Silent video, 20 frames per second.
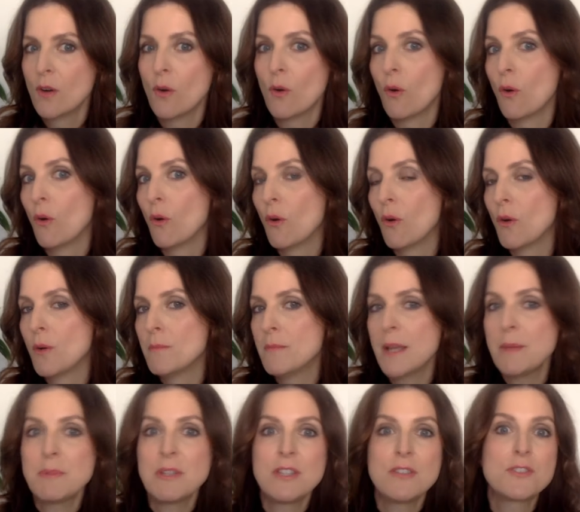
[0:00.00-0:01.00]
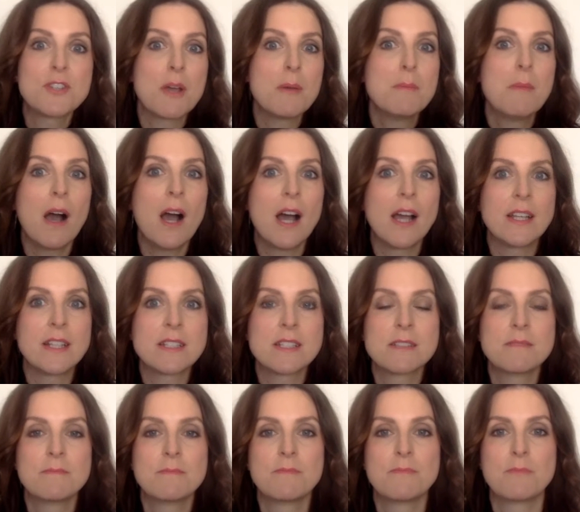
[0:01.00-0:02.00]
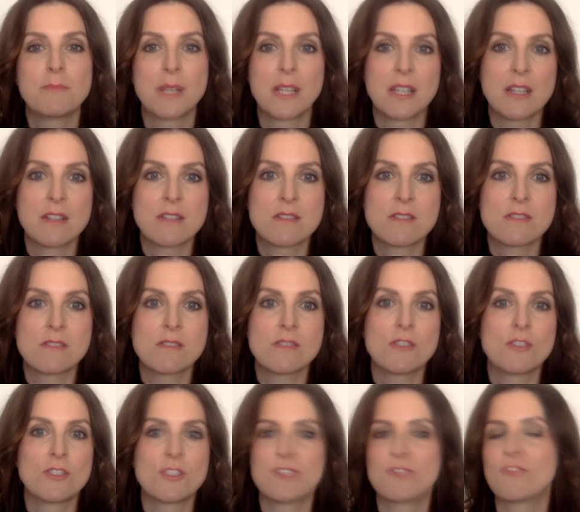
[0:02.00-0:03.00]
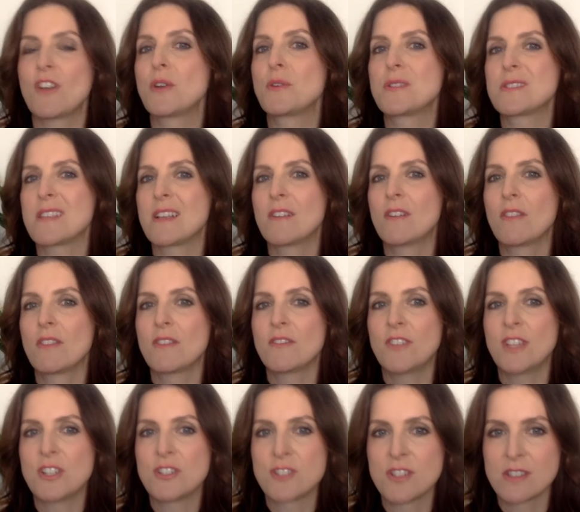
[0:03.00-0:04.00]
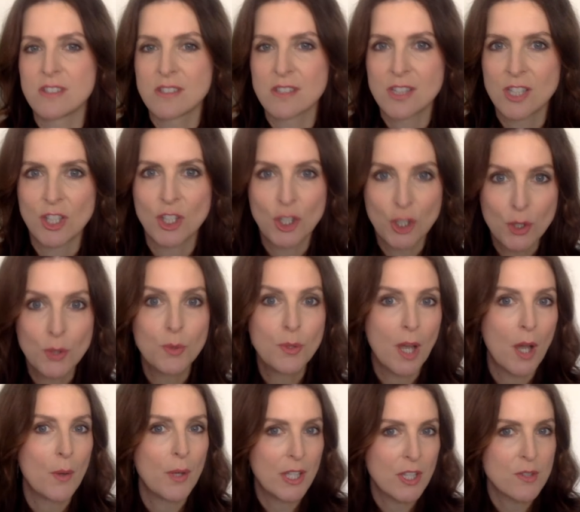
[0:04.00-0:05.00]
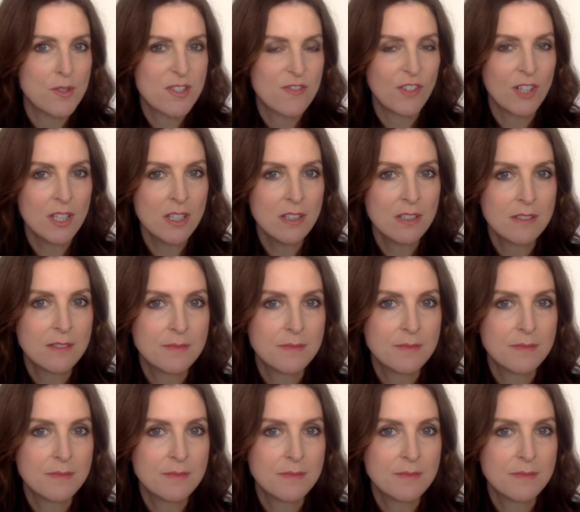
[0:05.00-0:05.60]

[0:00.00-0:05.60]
Or maybe you don't mind because you're just focusing on the features that you know are useful.